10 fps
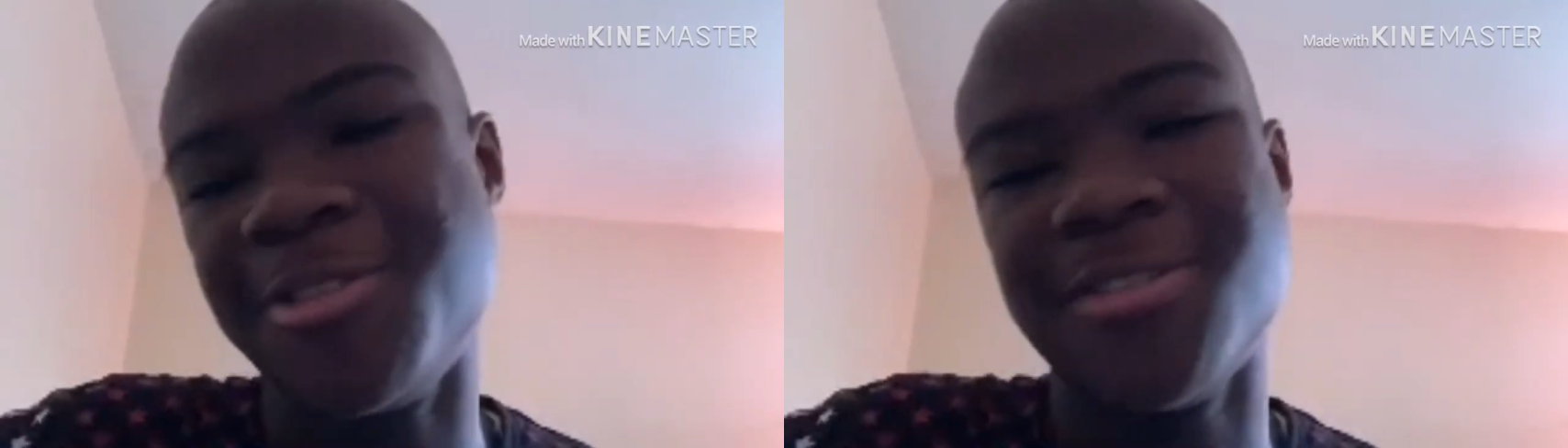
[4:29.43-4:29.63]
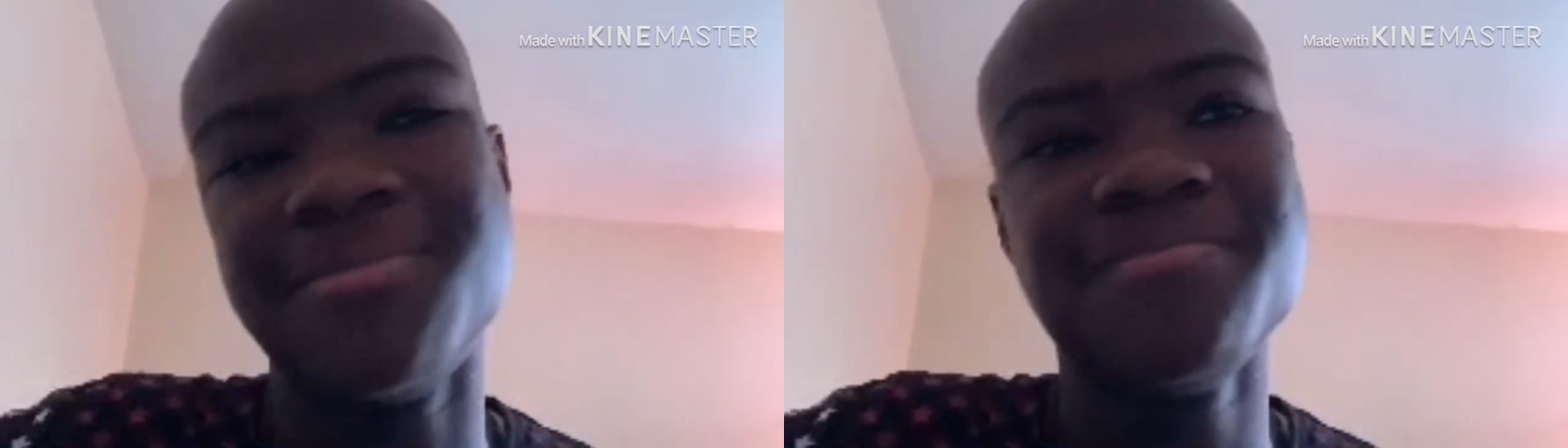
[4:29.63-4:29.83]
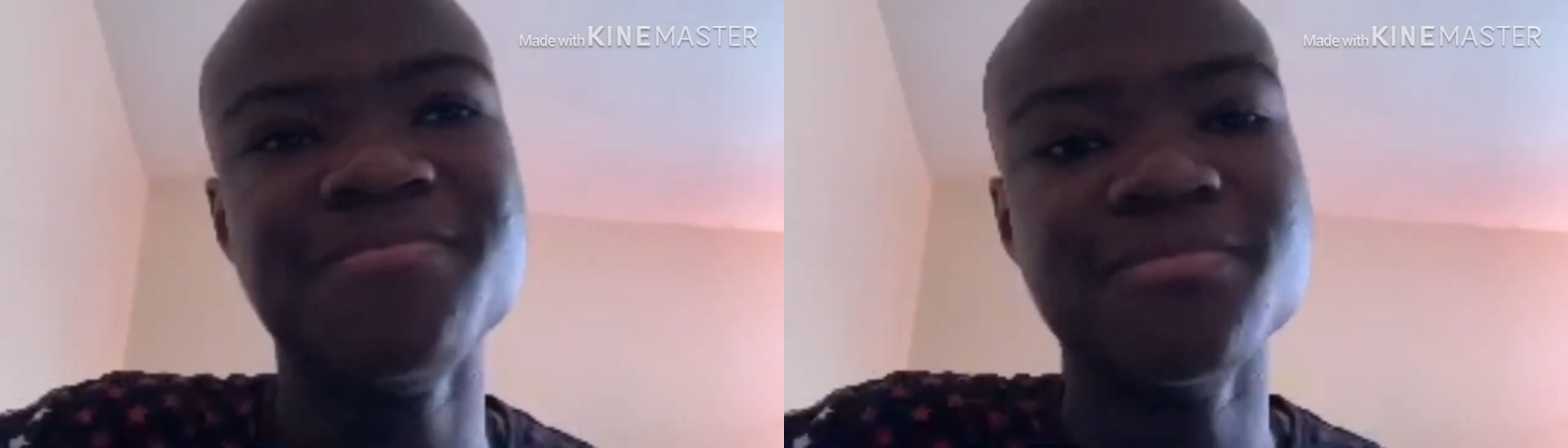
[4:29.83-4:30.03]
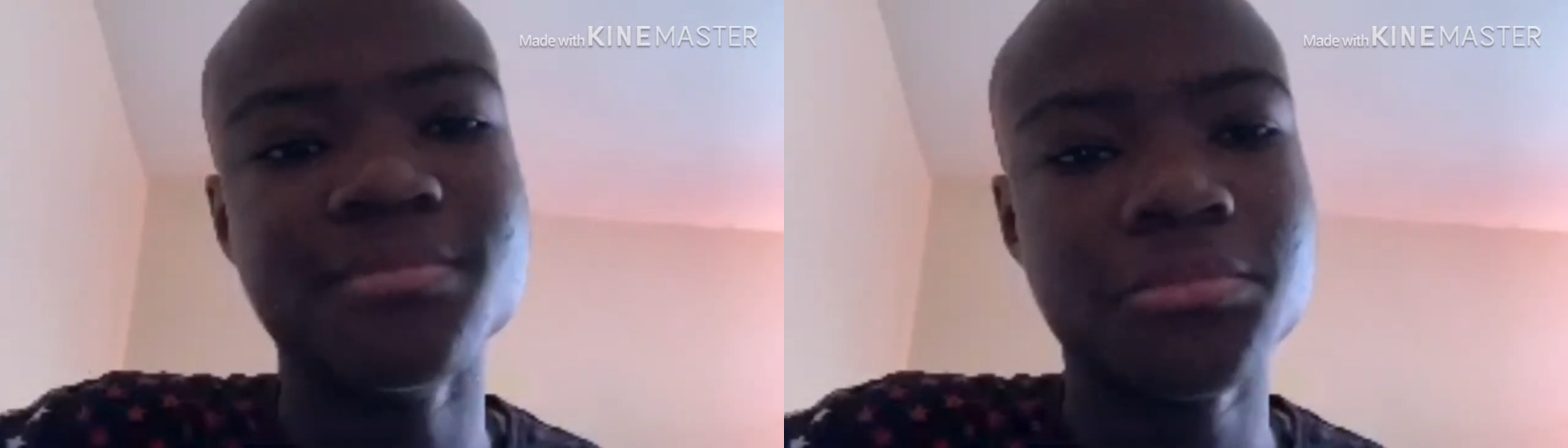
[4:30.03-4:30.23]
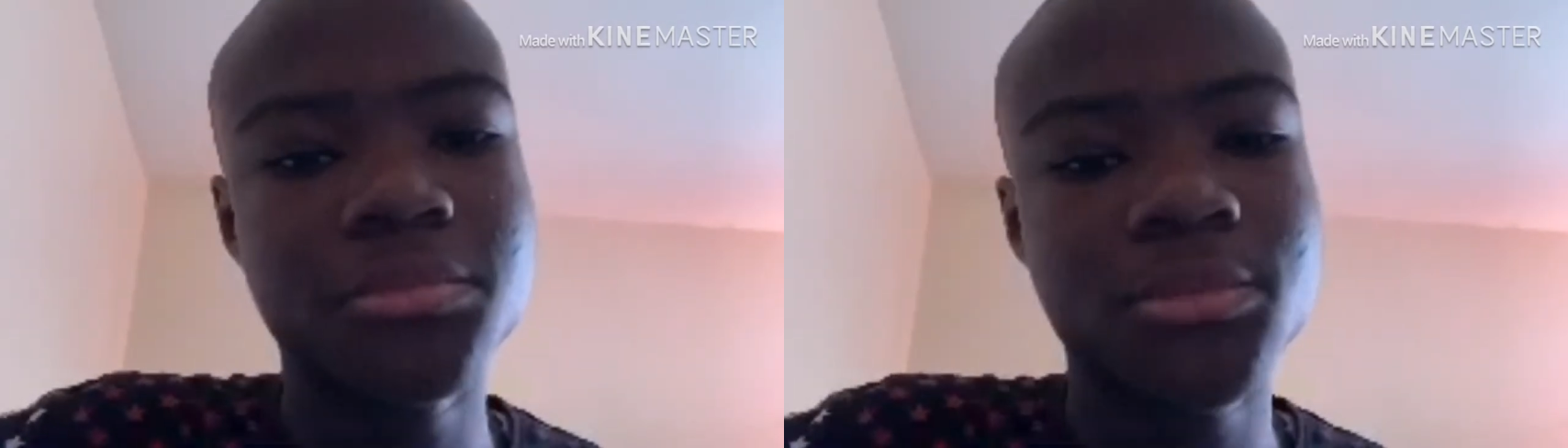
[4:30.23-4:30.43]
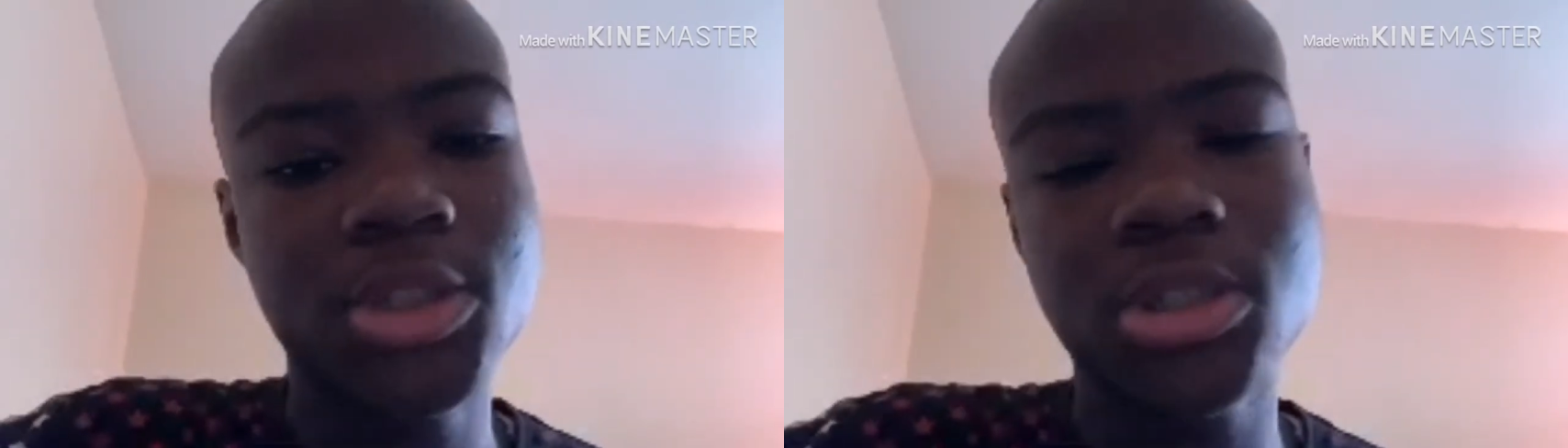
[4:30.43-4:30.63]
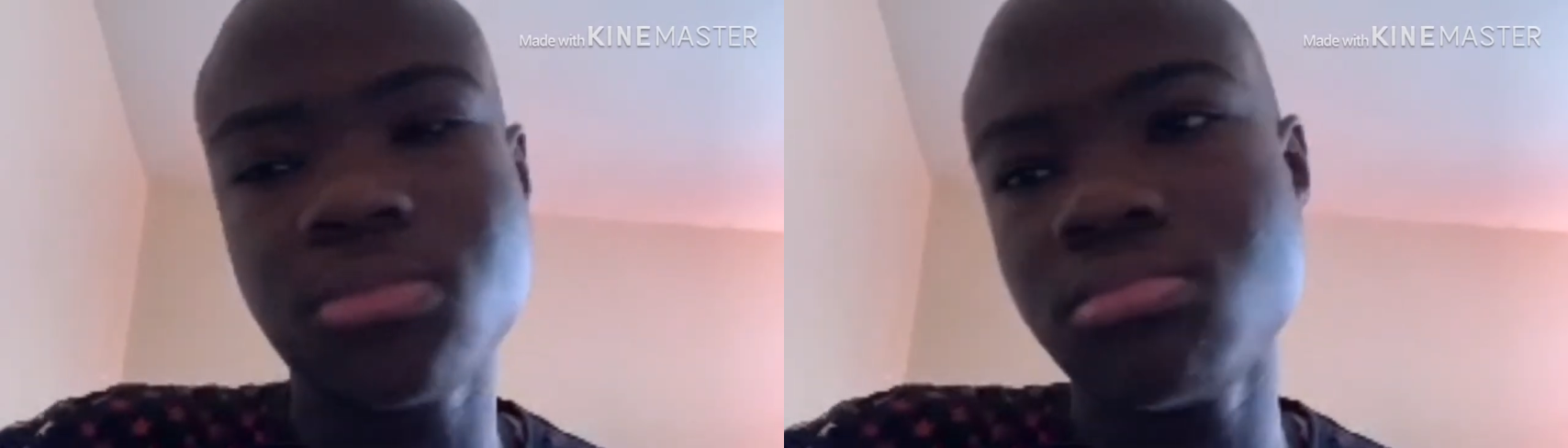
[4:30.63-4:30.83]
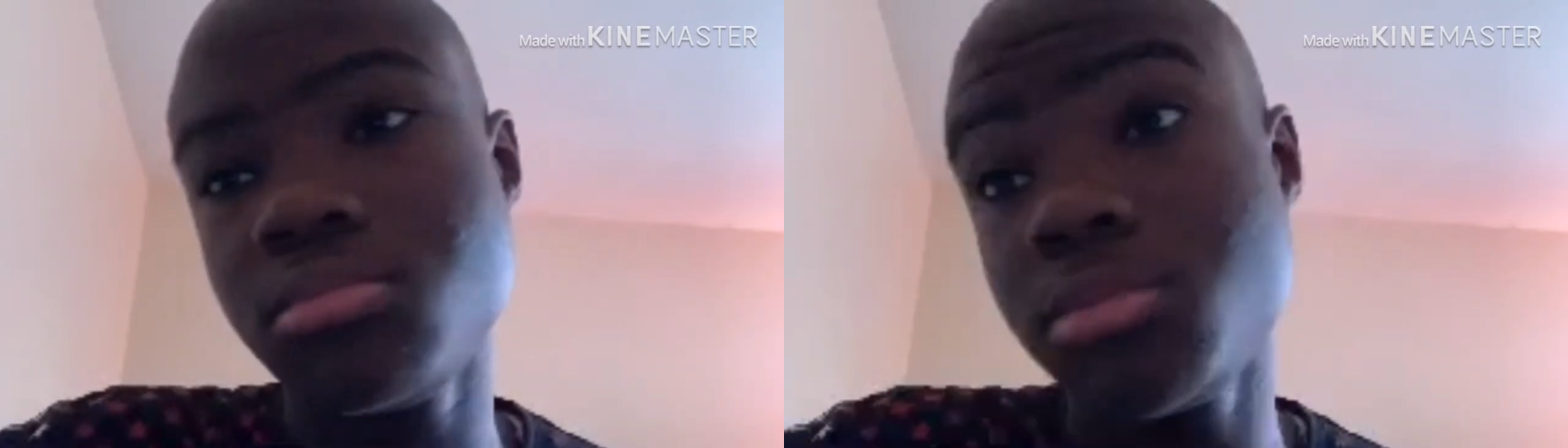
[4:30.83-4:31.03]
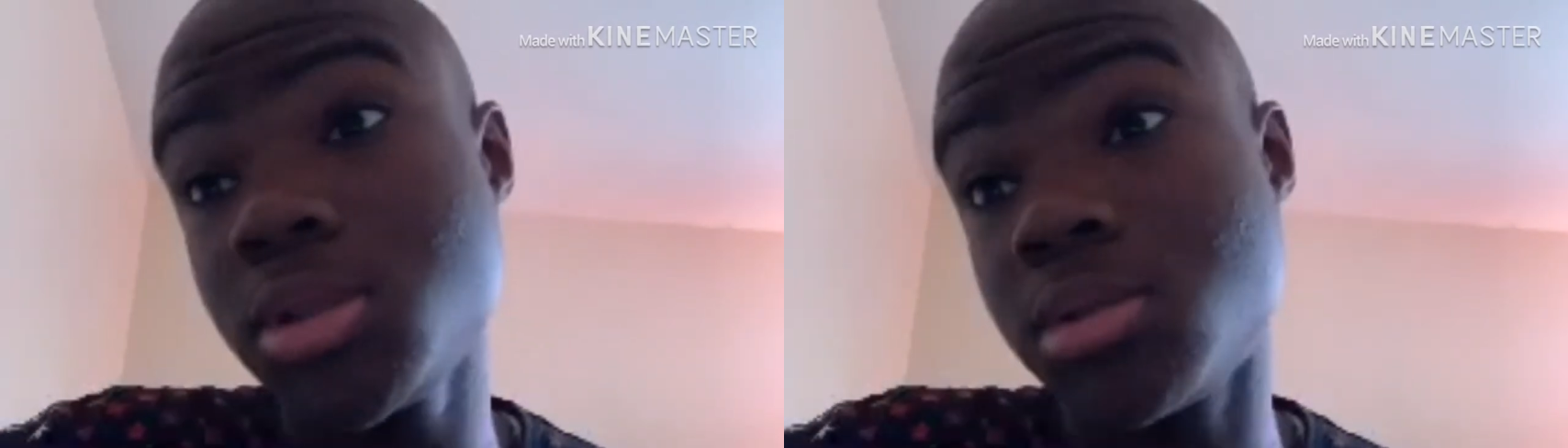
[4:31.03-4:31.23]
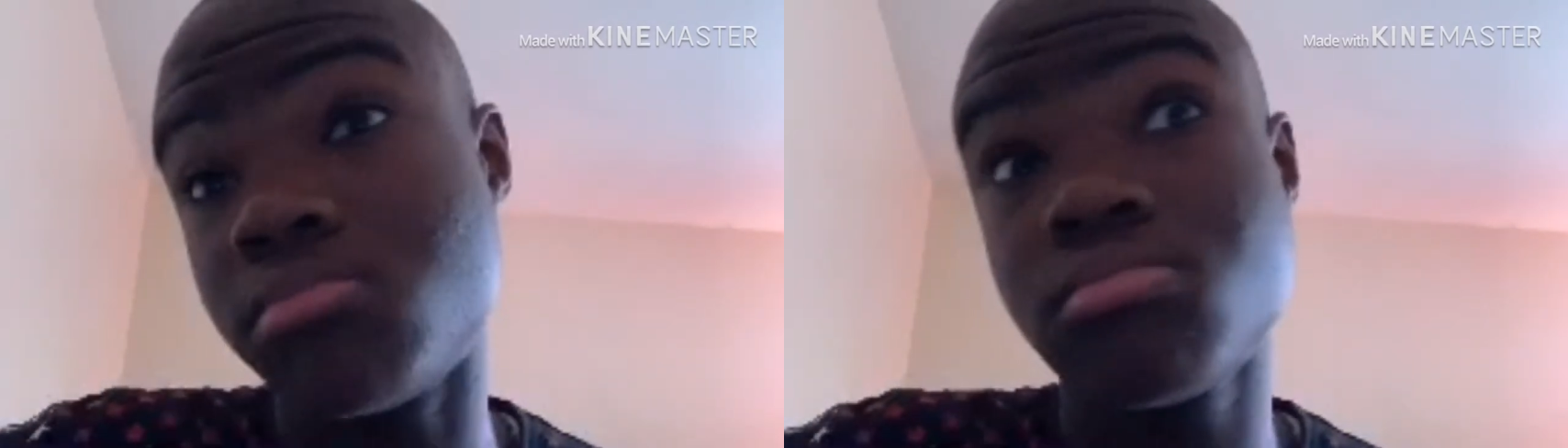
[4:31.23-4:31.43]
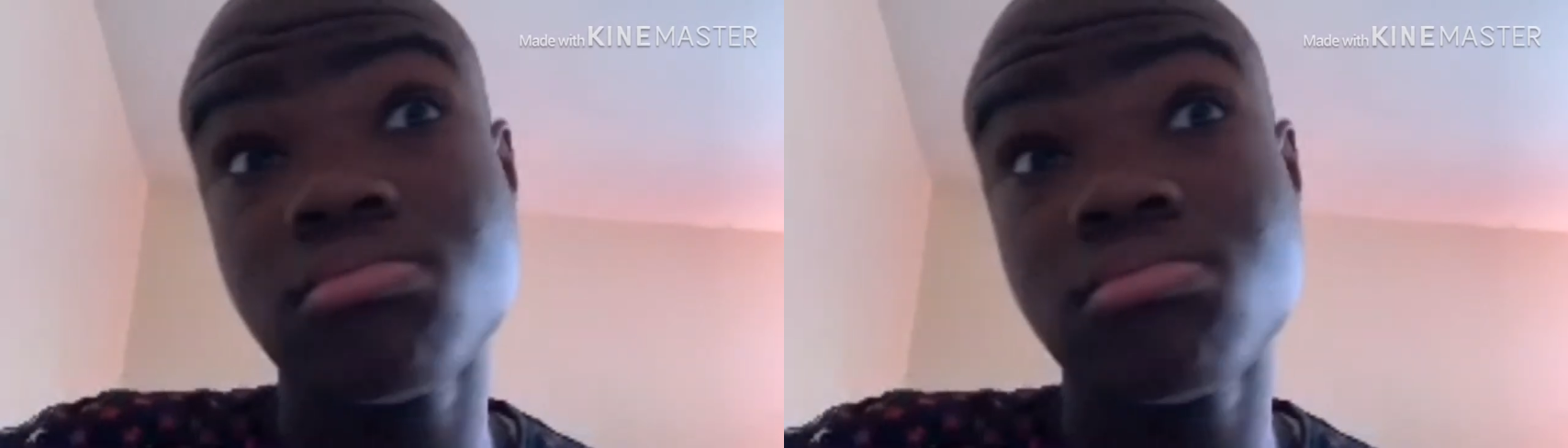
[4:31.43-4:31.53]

own So, you know,